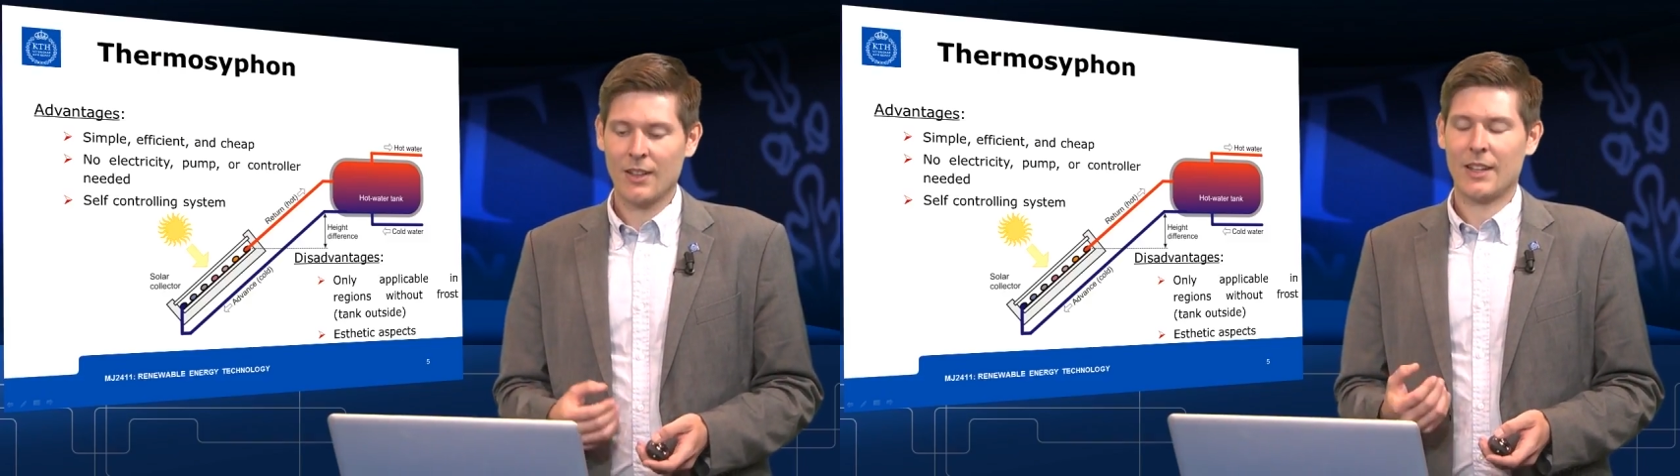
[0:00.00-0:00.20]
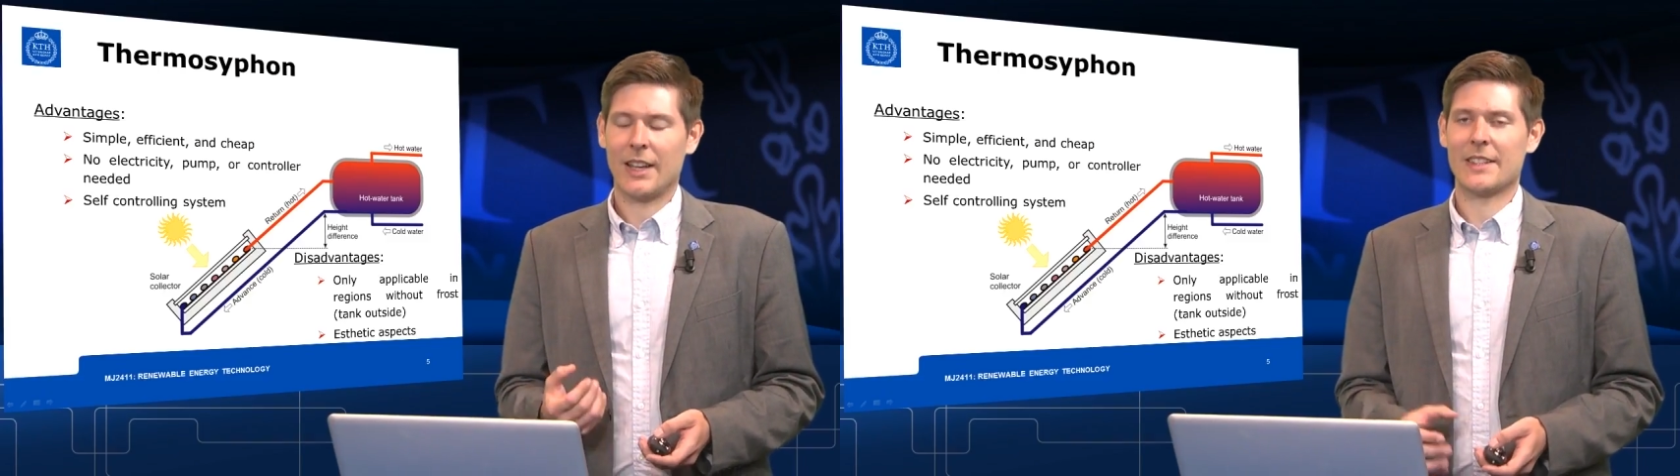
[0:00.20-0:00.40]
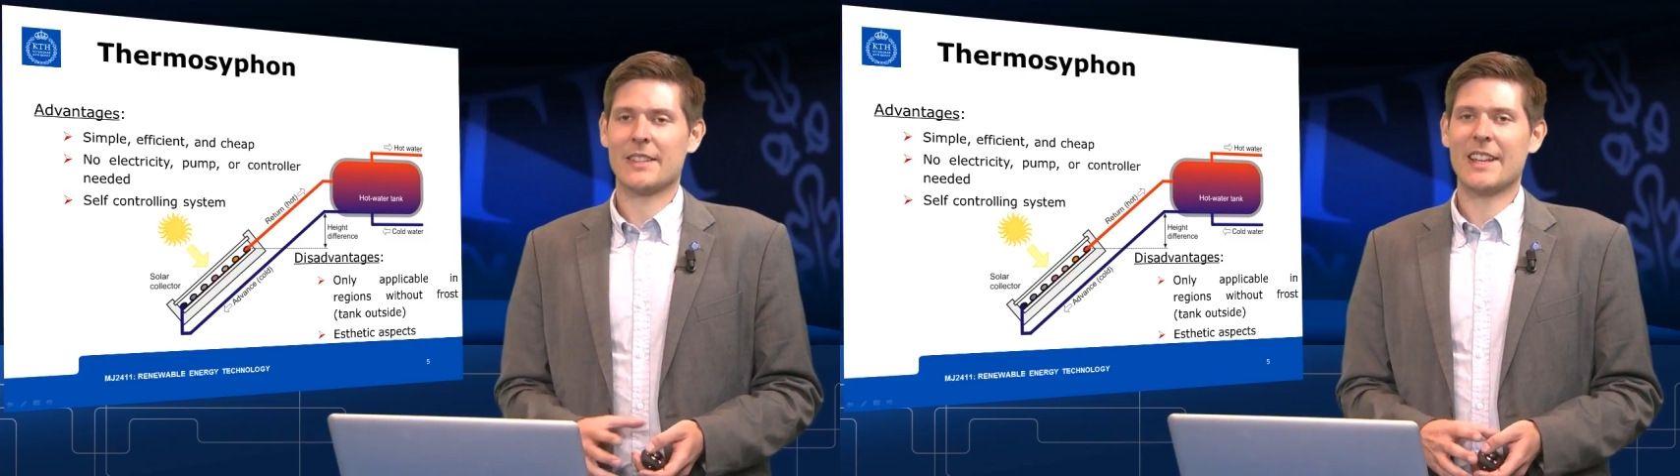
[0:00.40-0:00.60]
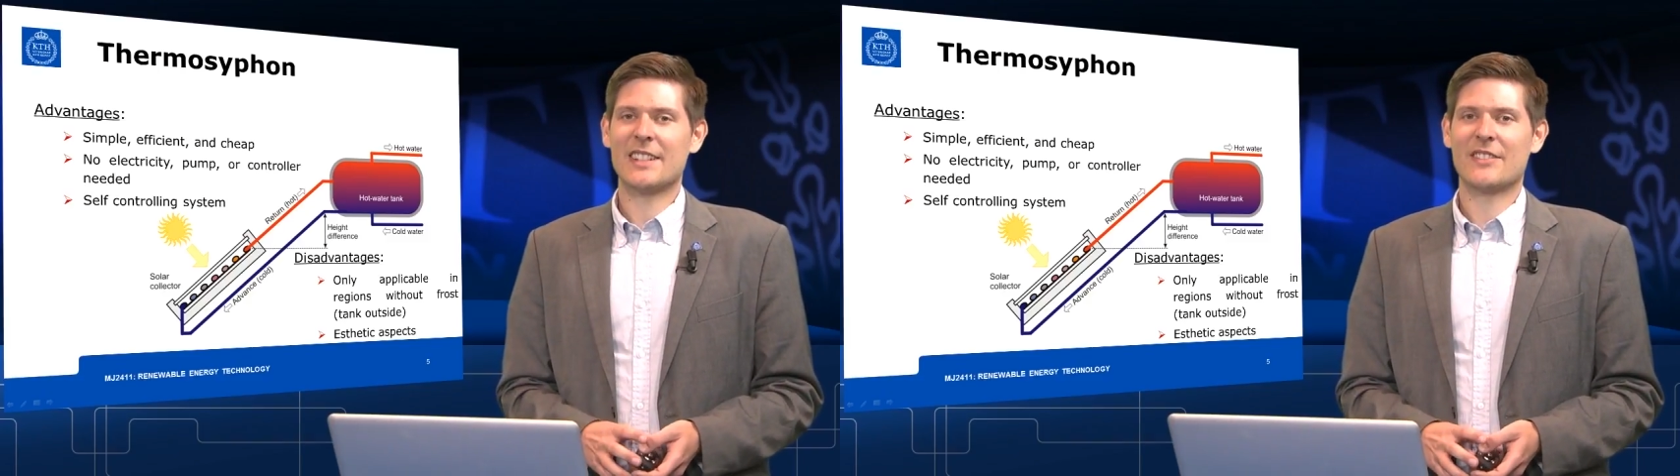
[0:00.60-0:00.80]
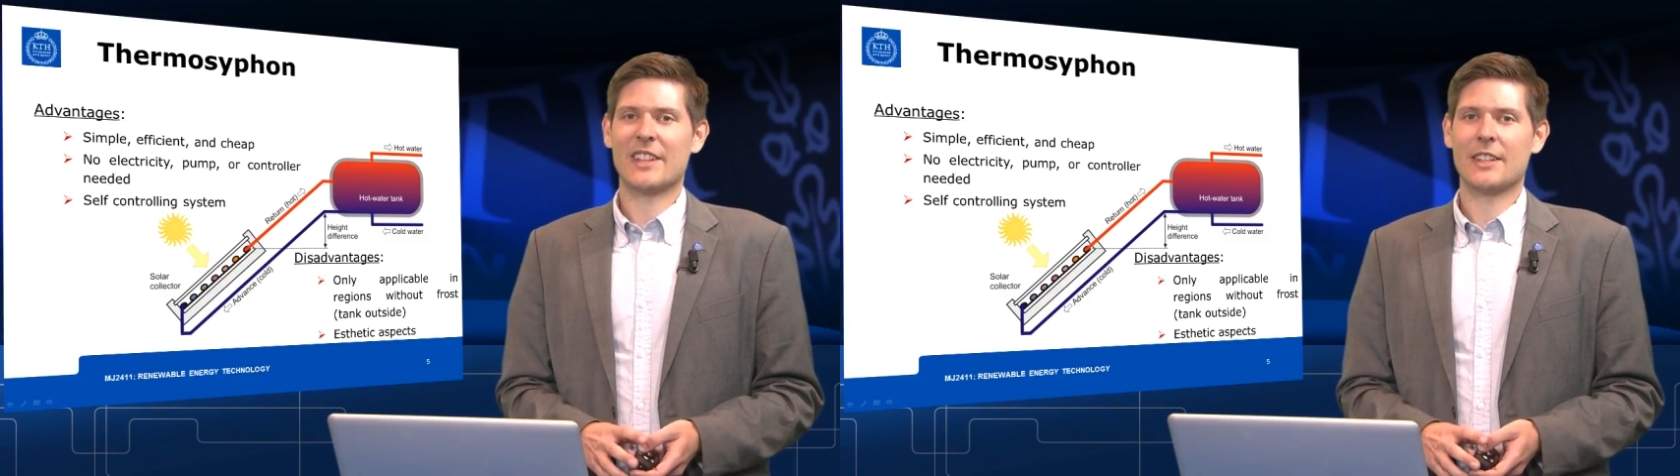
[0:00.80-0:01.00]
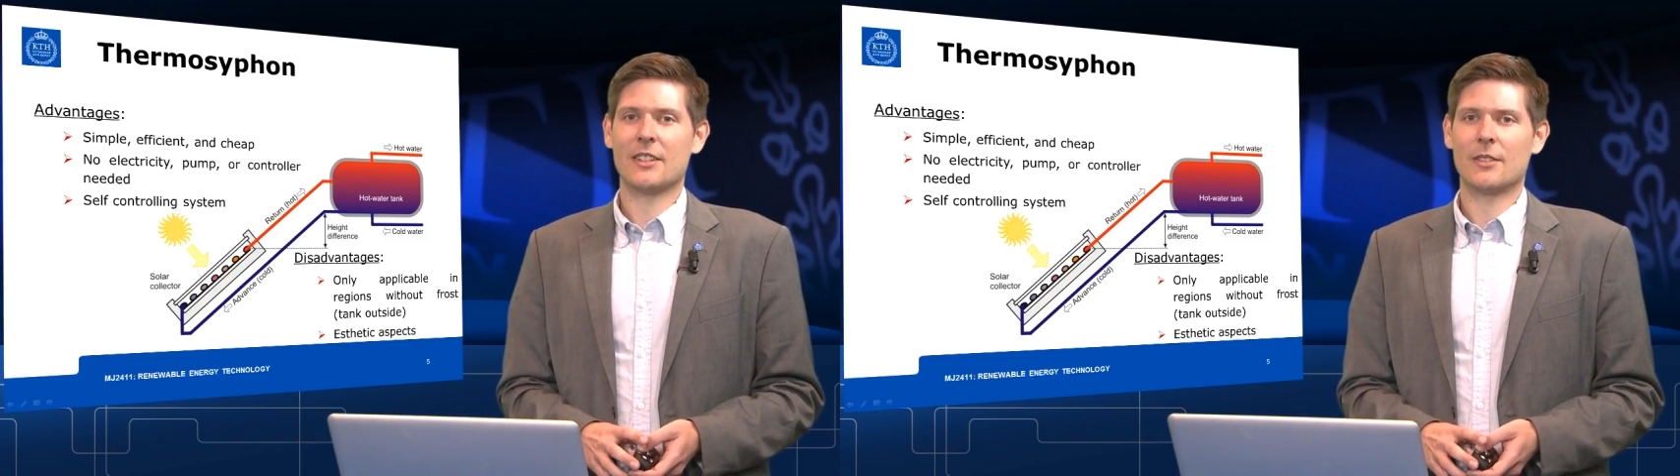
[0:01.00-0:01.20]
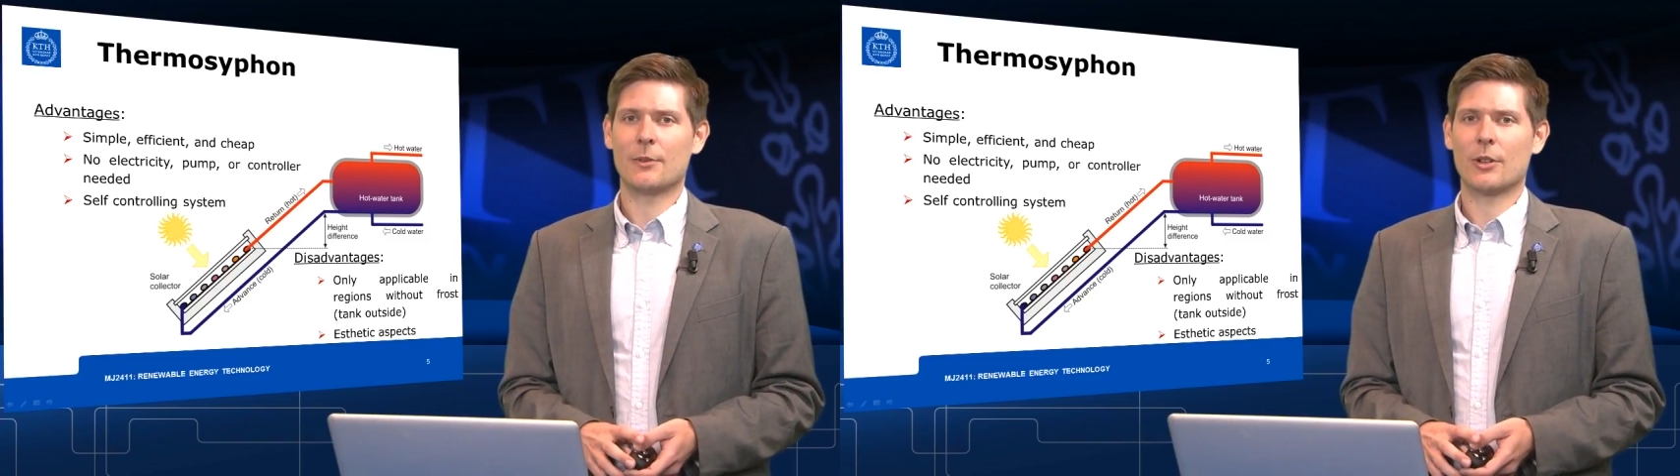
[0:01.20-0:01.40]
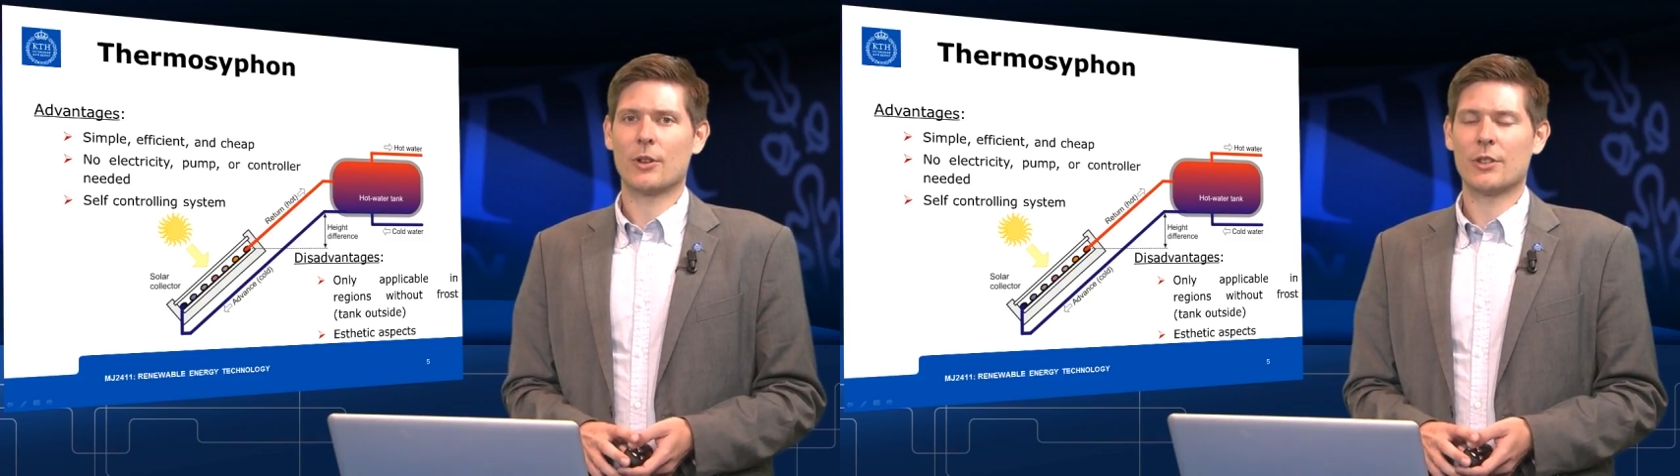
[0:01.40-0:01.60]
In the next video,
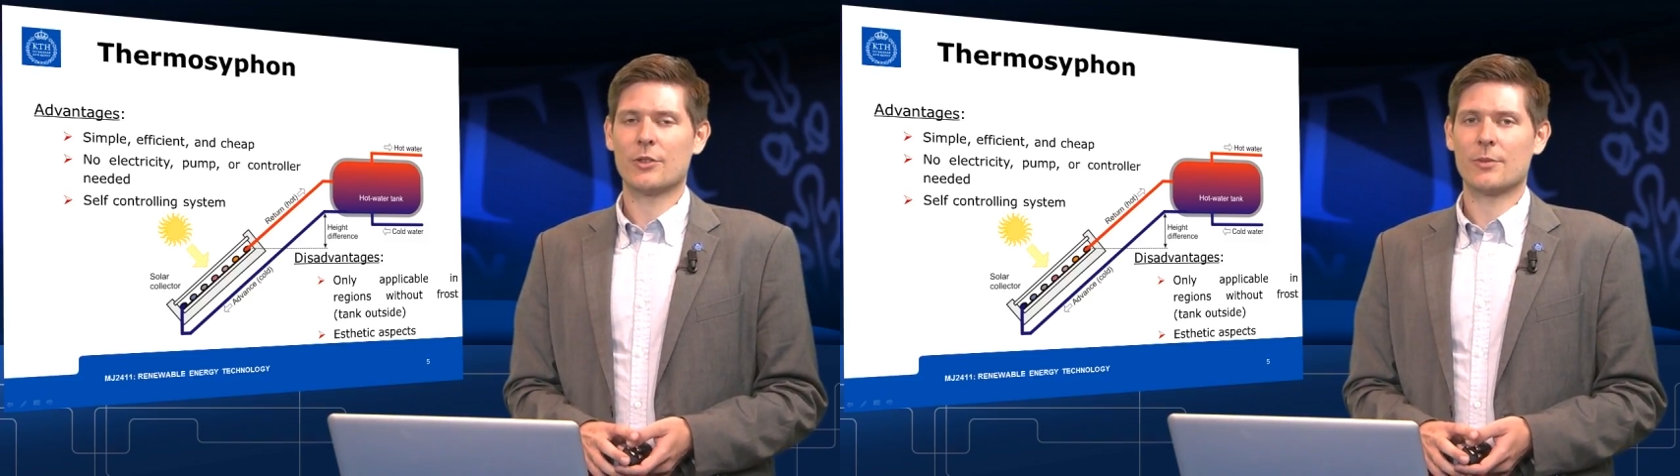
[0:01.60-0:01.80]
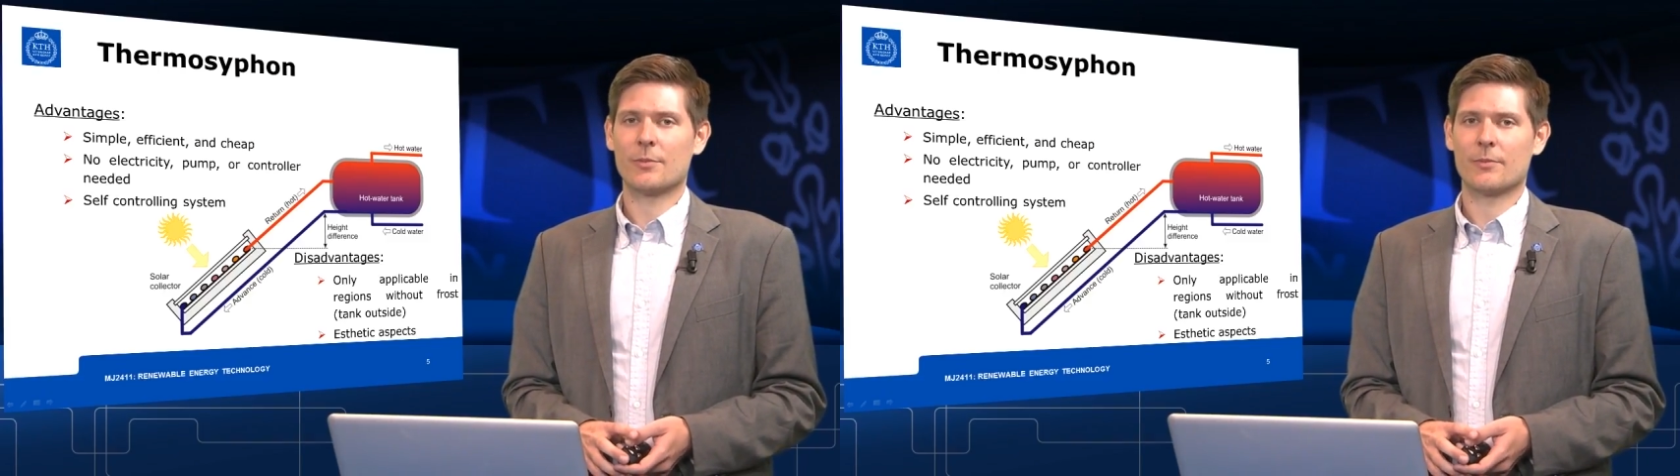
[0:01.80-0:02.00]
we're going to